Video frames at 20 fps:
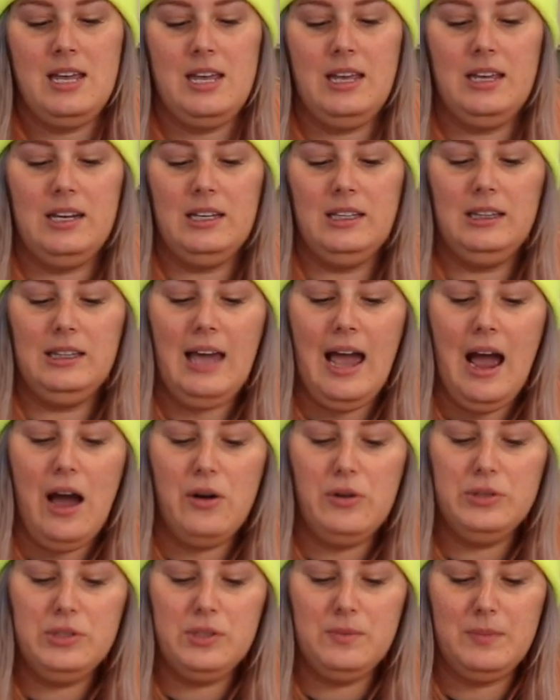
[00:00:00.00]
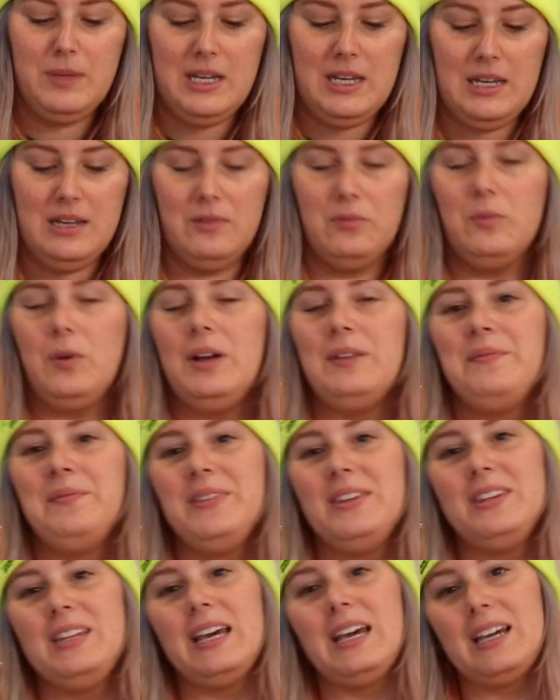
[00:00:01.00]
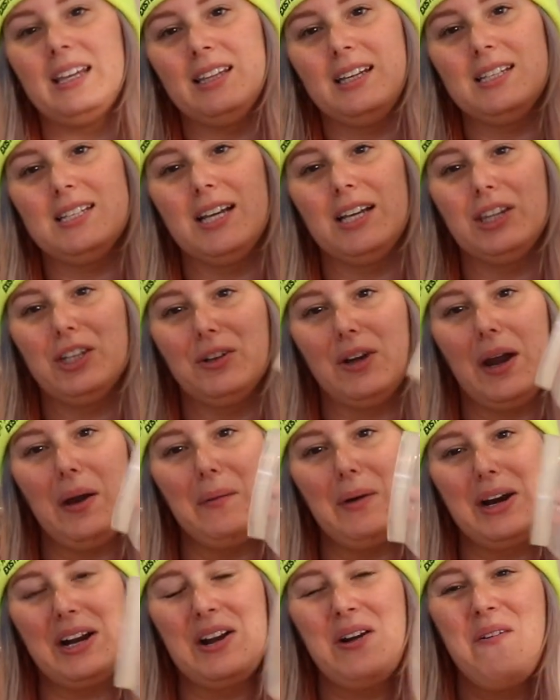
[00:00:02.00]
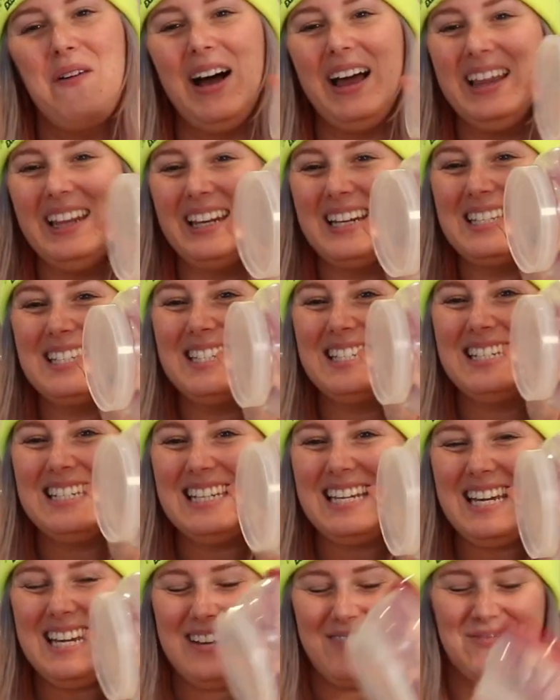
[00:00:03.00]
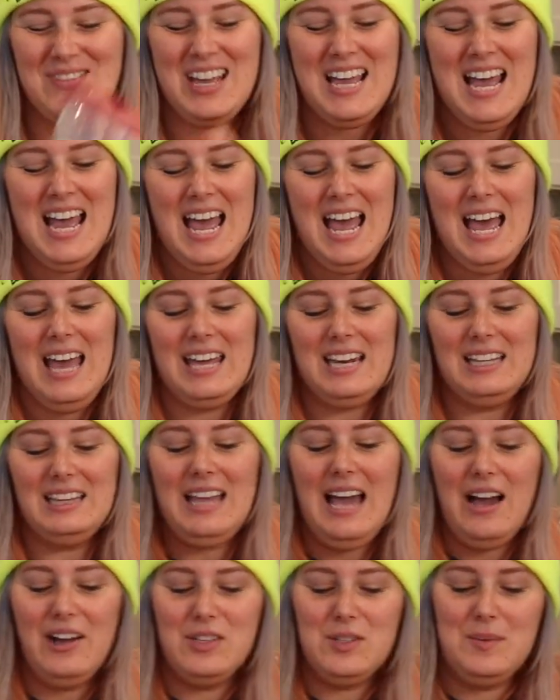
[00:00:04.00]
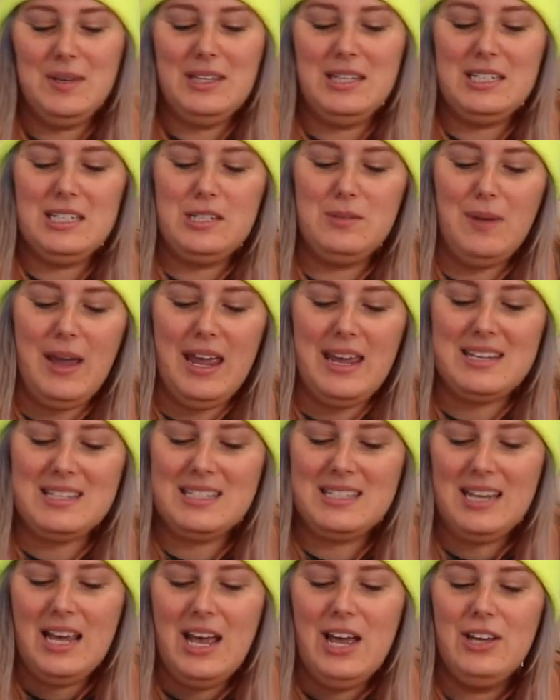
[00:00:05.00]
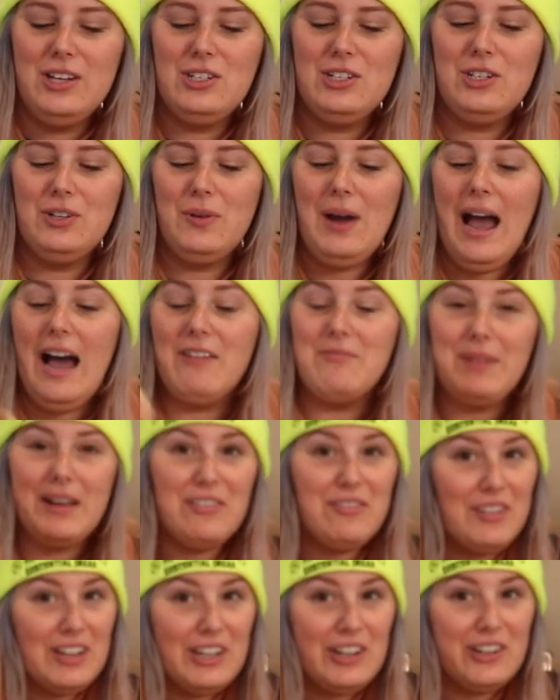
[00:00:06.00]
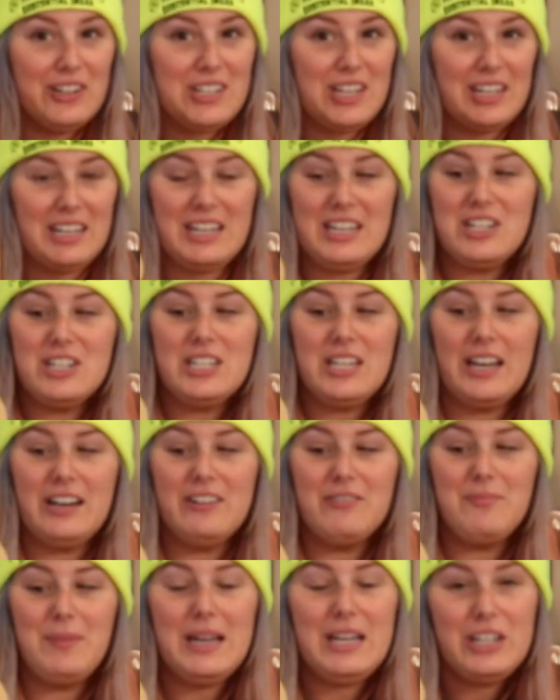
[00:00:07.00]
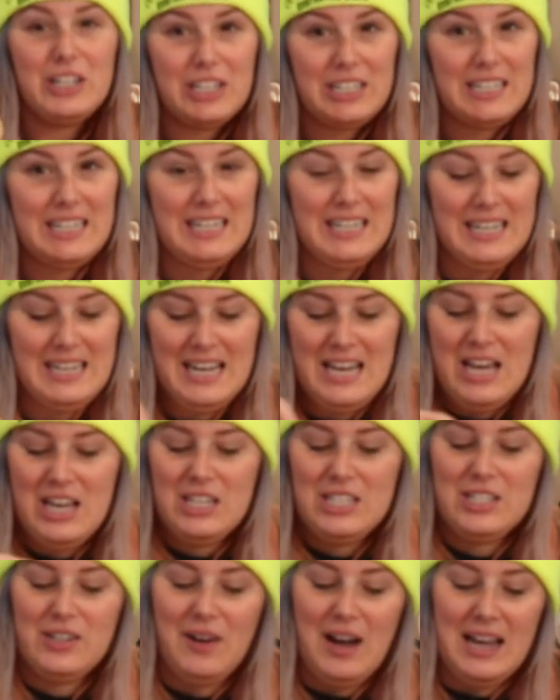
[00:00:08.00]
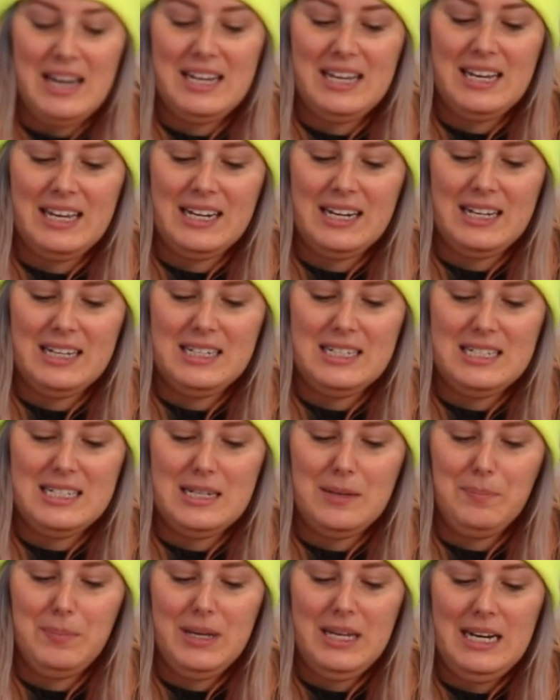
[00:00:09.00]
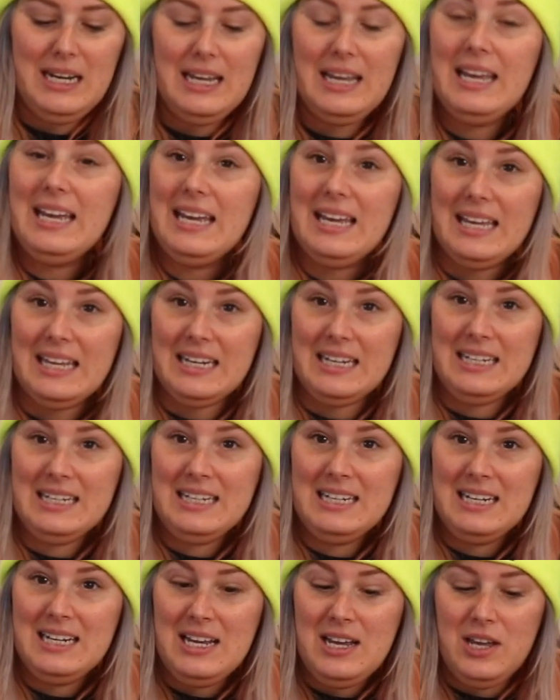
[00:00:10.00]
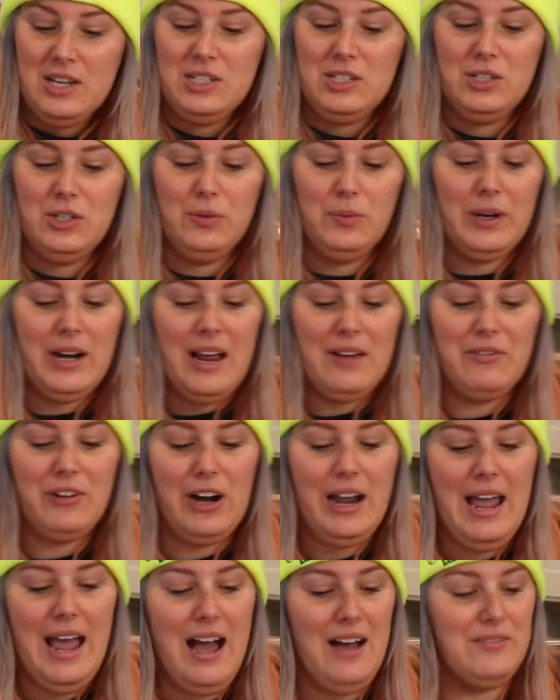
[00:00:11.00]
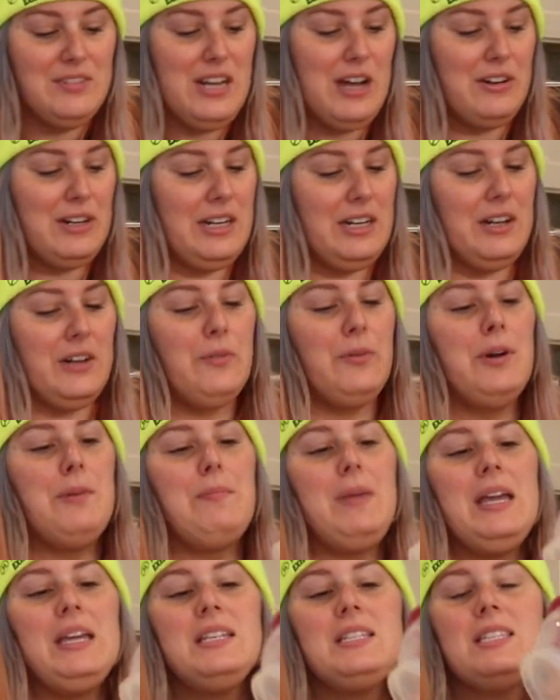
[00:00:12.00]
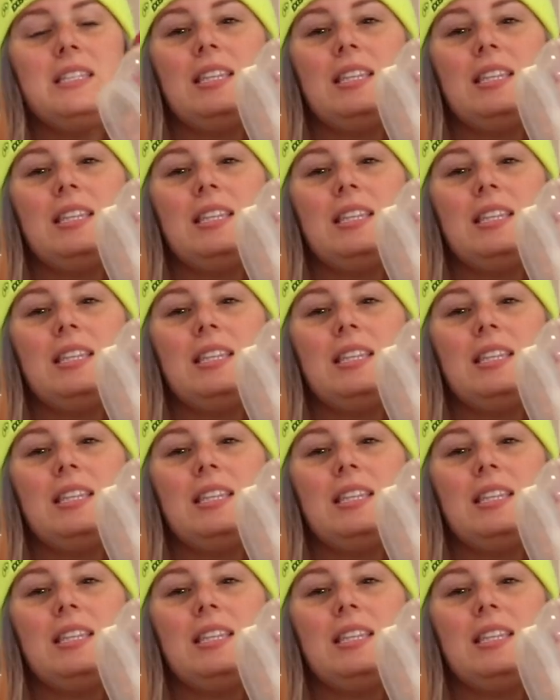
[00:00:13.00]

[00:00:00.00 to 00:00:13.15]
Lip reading: it allows me, well, thick, that's not the right word. While it is deep, it allows me the space to have my fingers on each side of my cookie so I can dip it in to whatever I have down here. And what makes